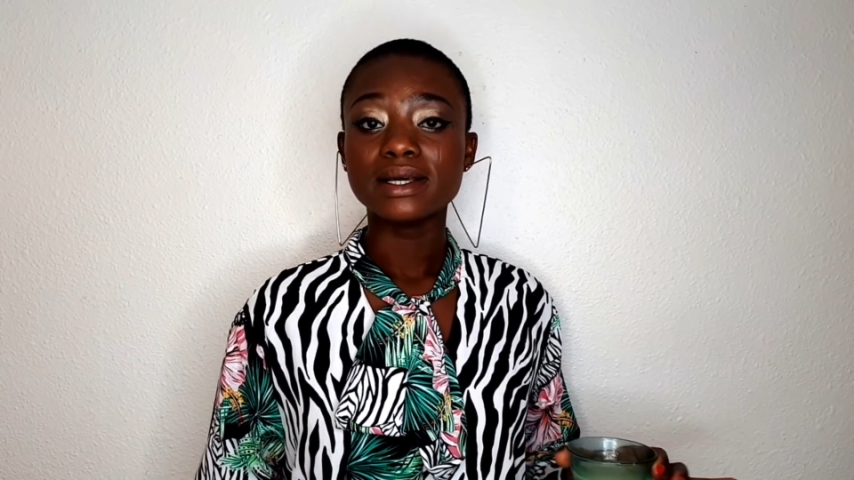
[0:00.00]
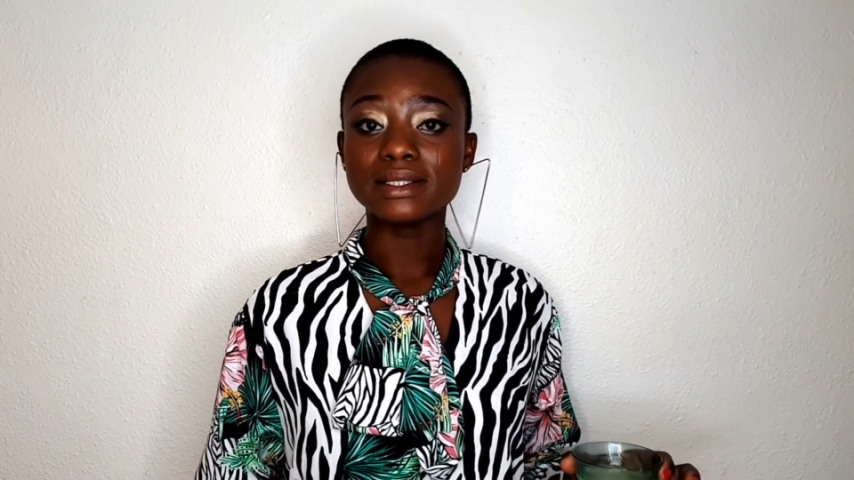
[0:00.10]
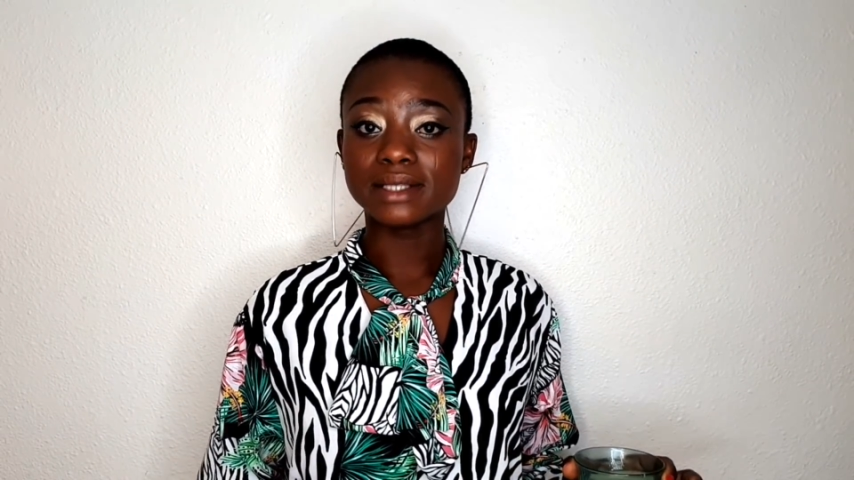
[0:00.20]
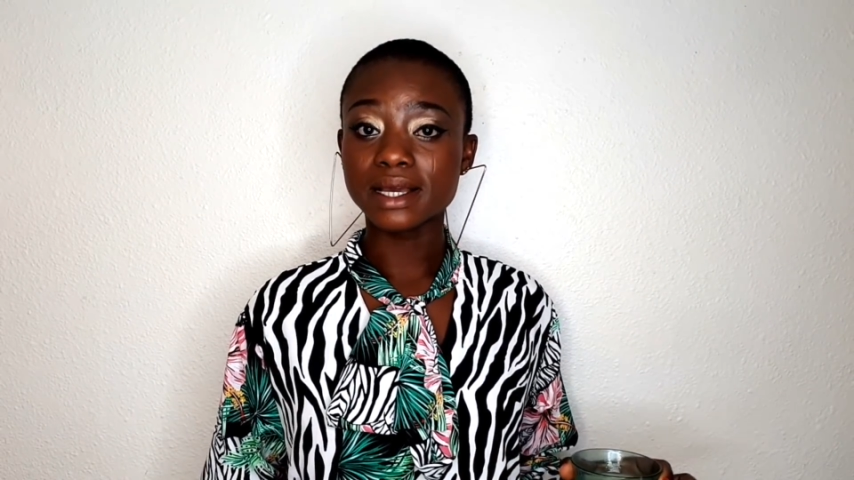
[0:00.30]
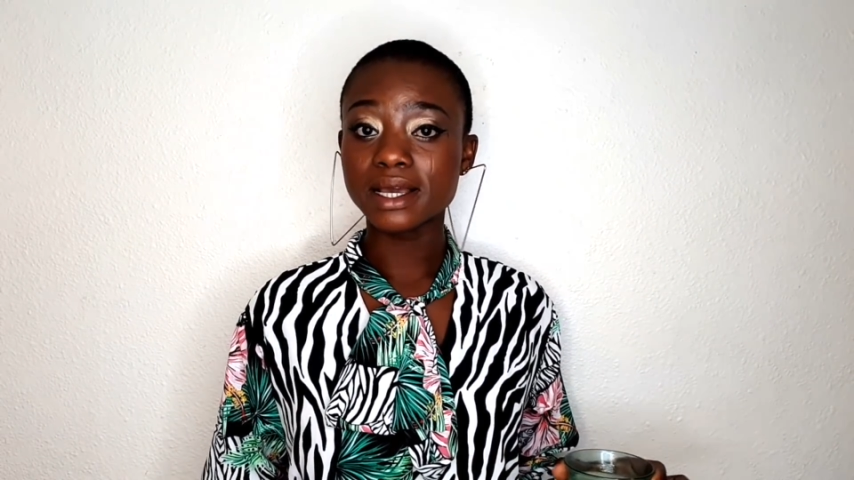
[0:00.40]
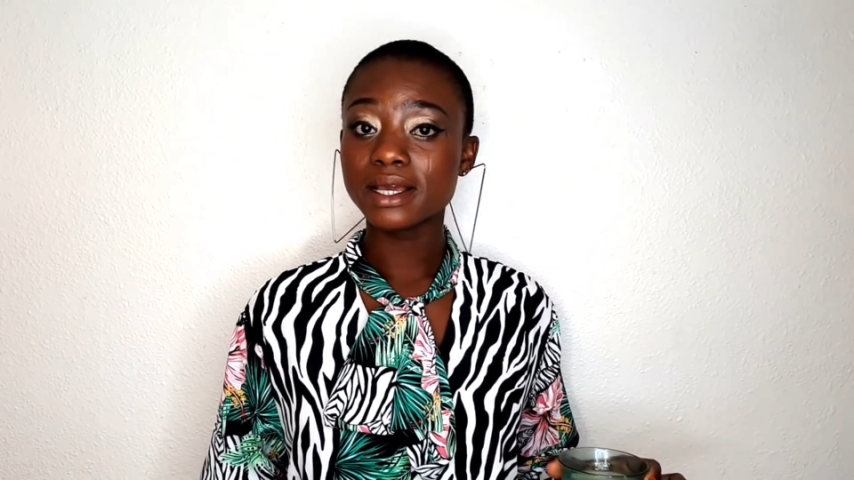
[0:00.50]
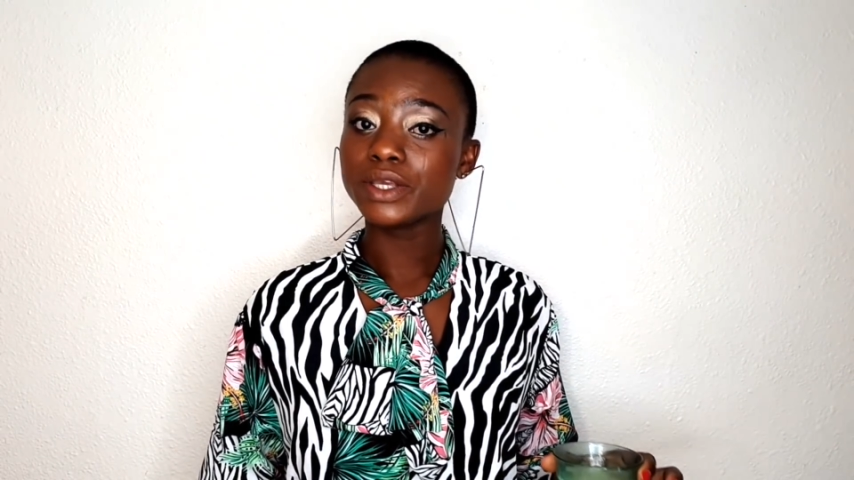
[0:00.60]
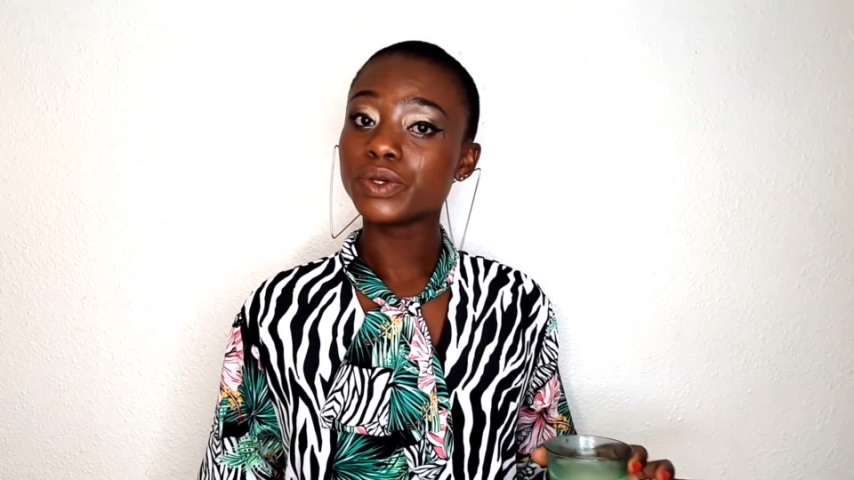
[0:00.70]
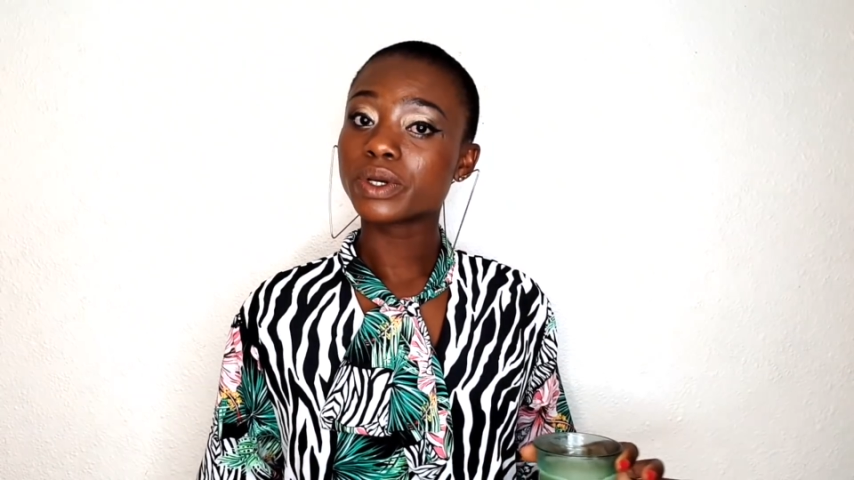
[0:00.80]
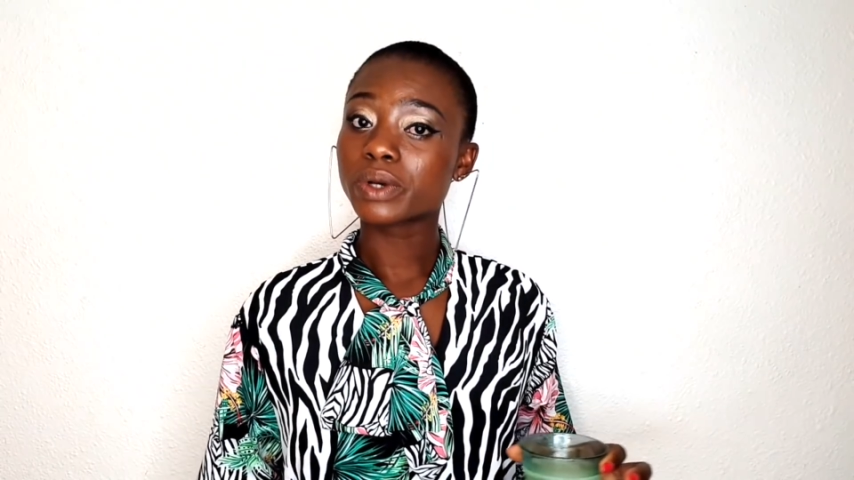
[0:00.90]

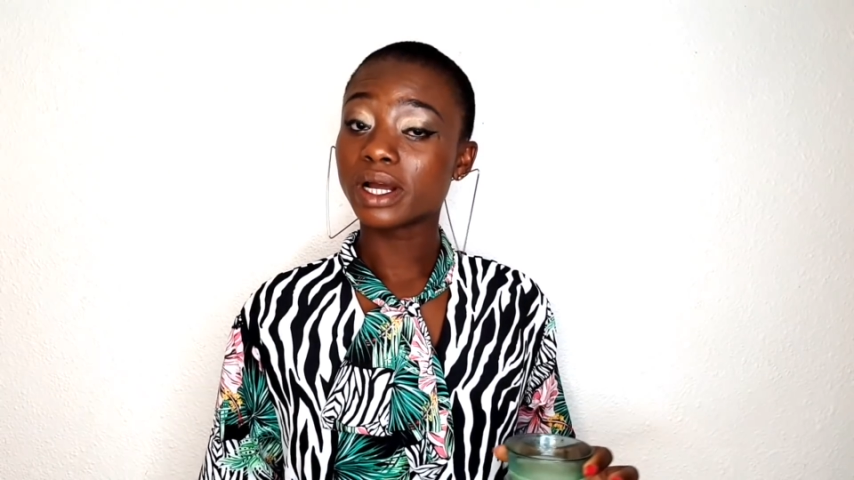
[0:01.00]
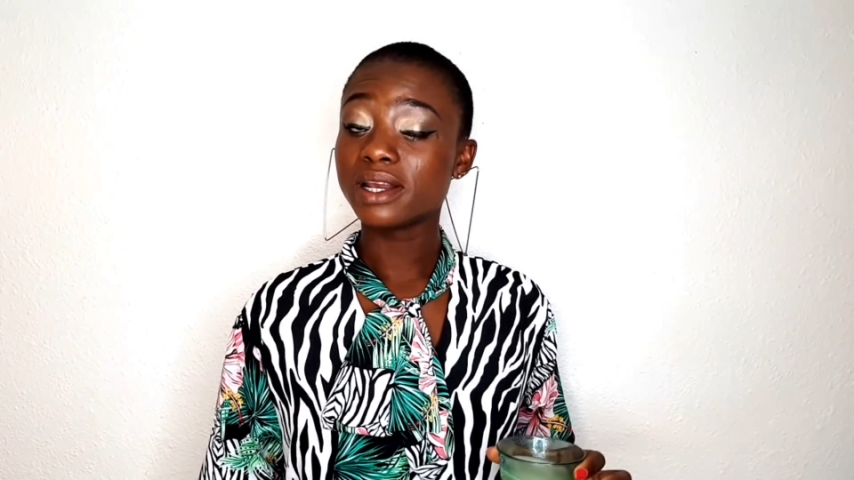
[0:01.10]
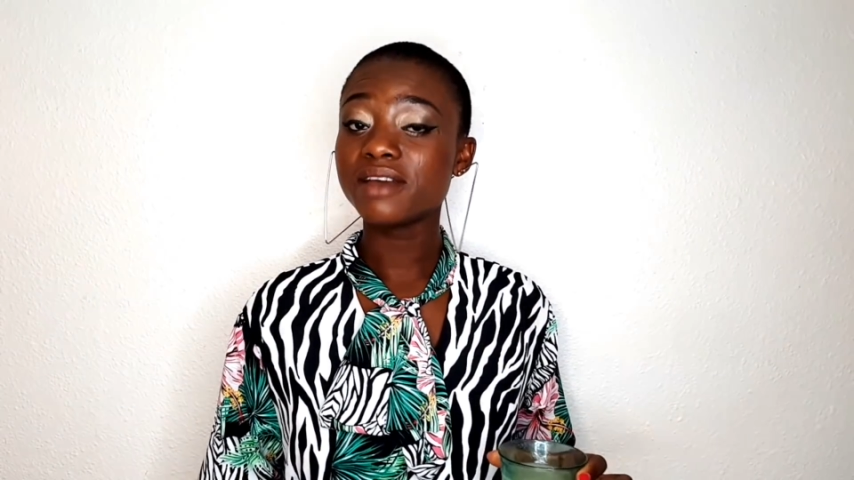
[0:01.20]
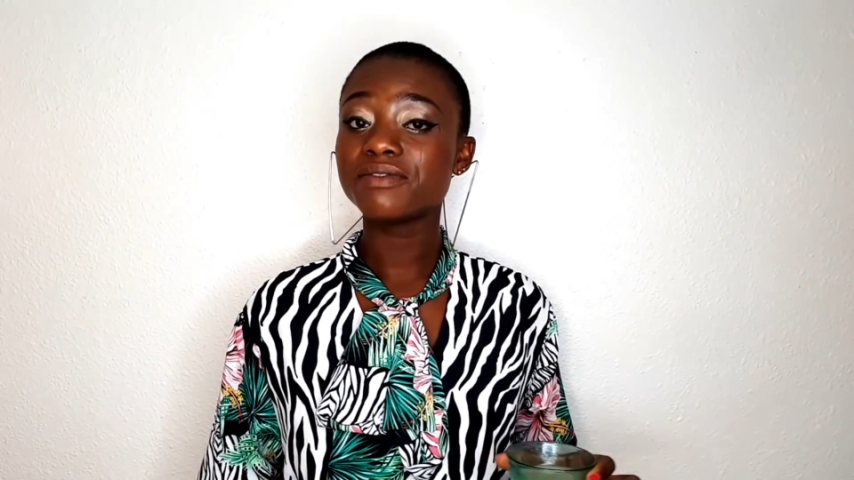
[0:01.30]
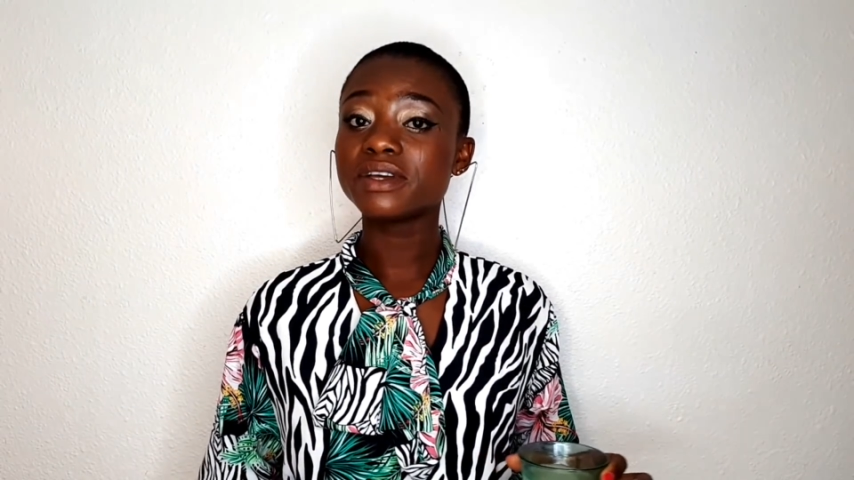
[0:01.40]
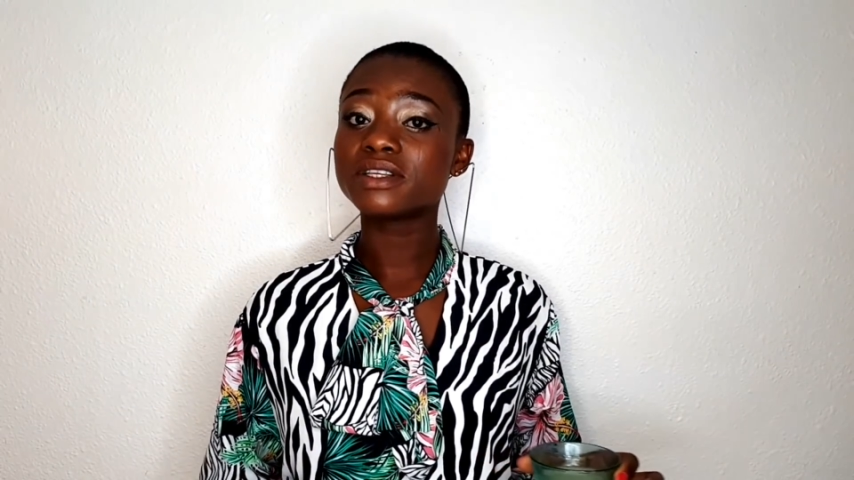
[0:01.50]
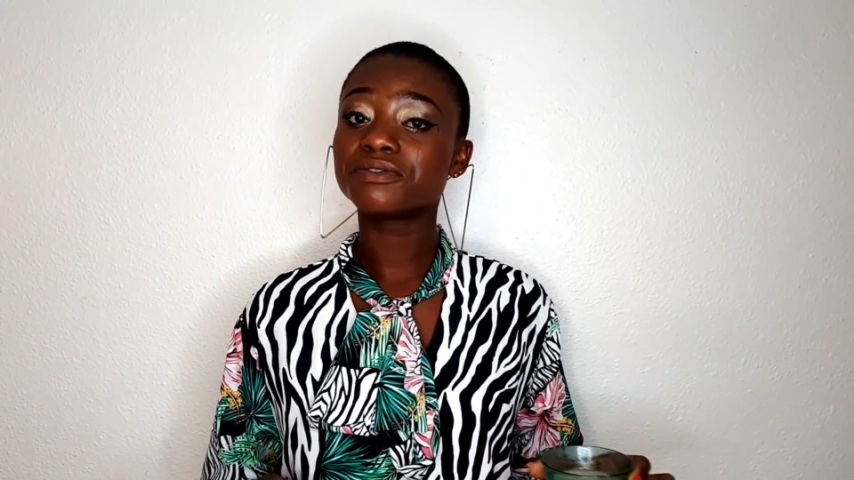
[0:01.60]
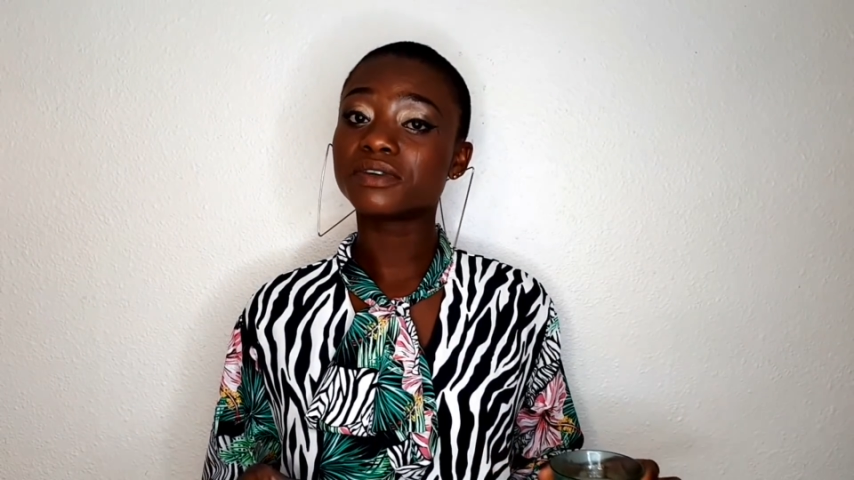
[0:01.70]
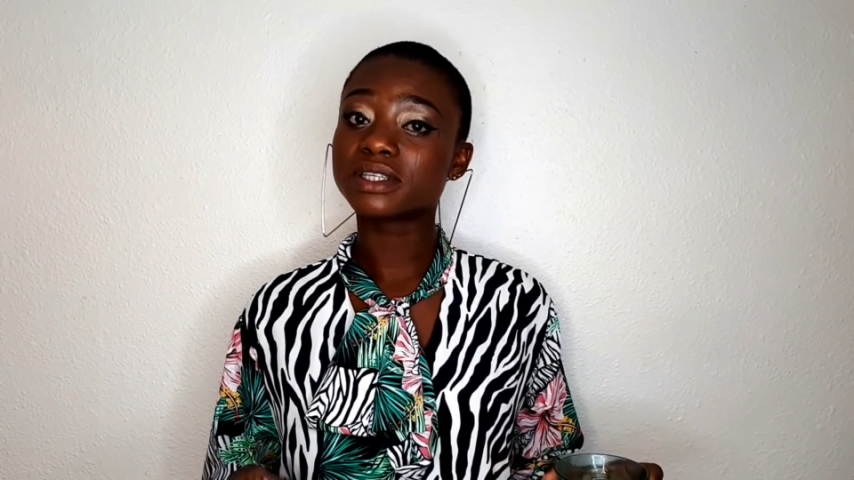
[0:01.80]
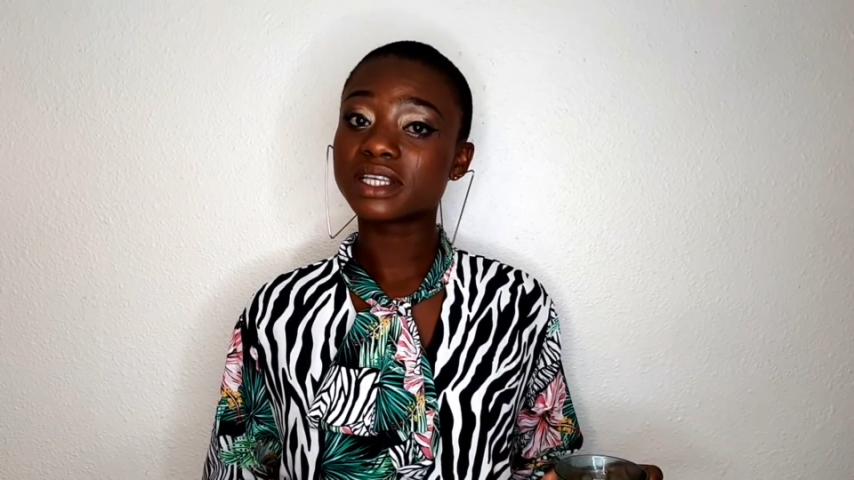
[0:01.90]
then you can leave it
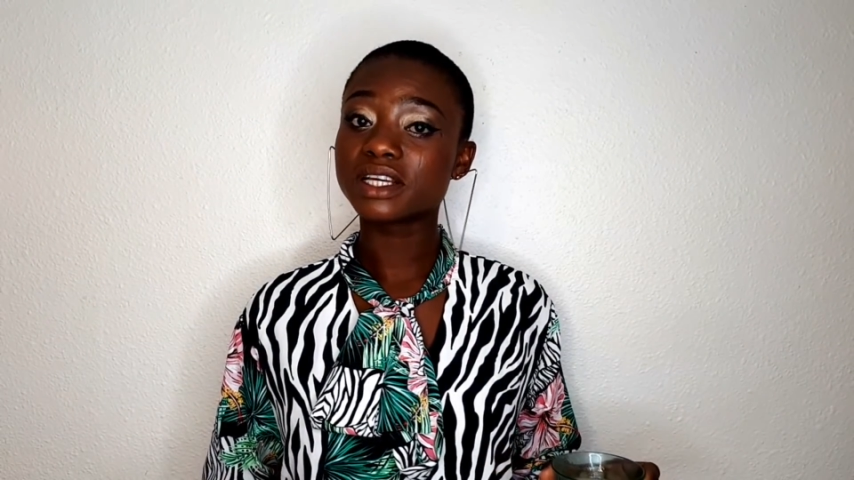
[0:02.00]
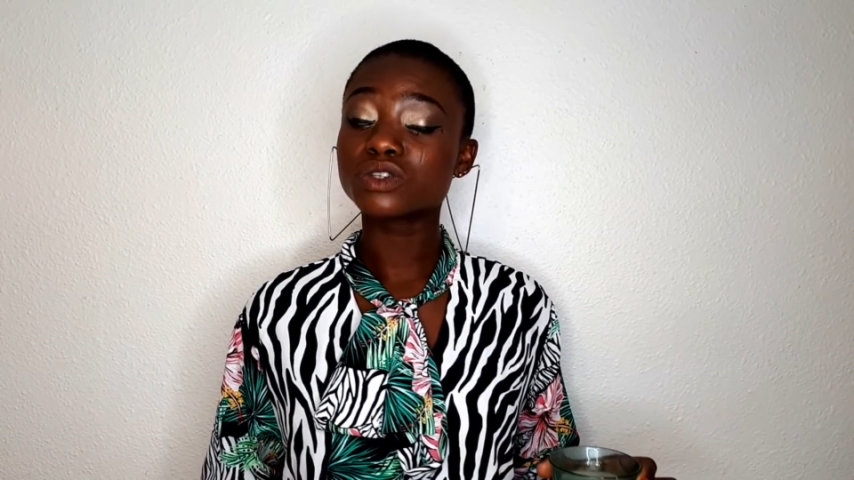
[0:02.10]
for 10